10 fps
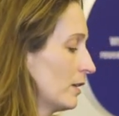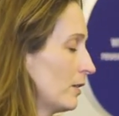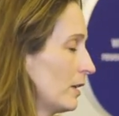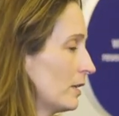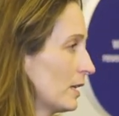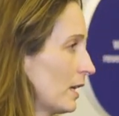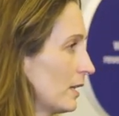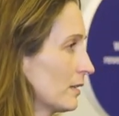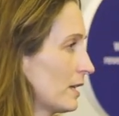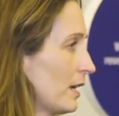you need to
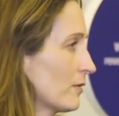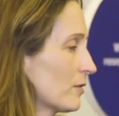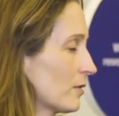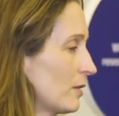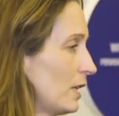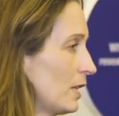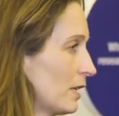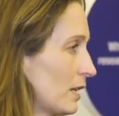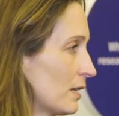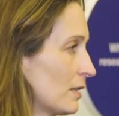get cancer screening
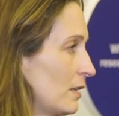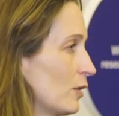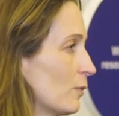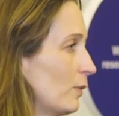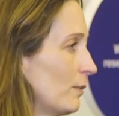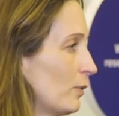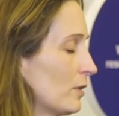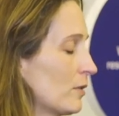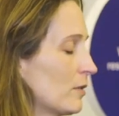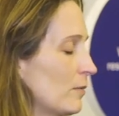this and your blood
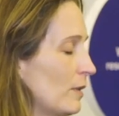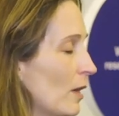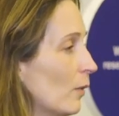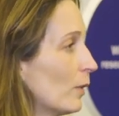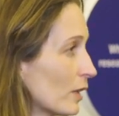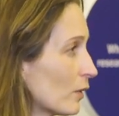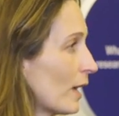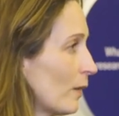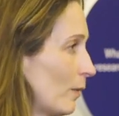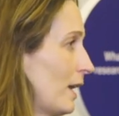pressure should be, what a
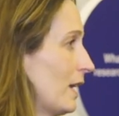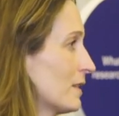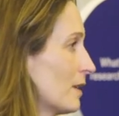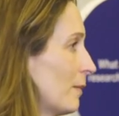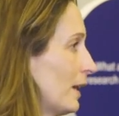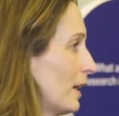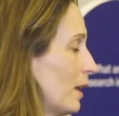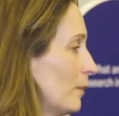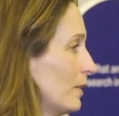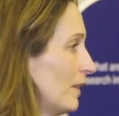great way to make it
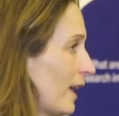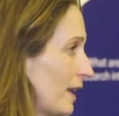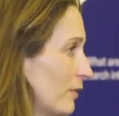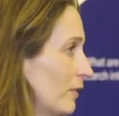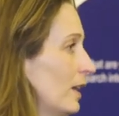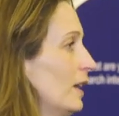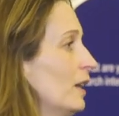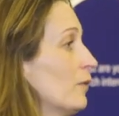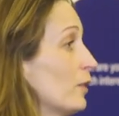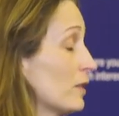come to life
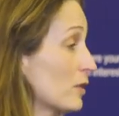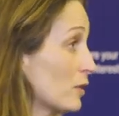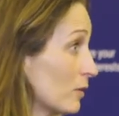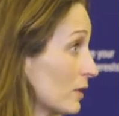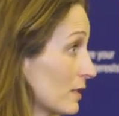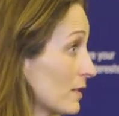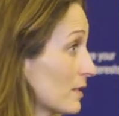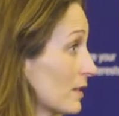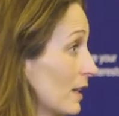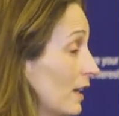for the
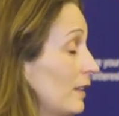students.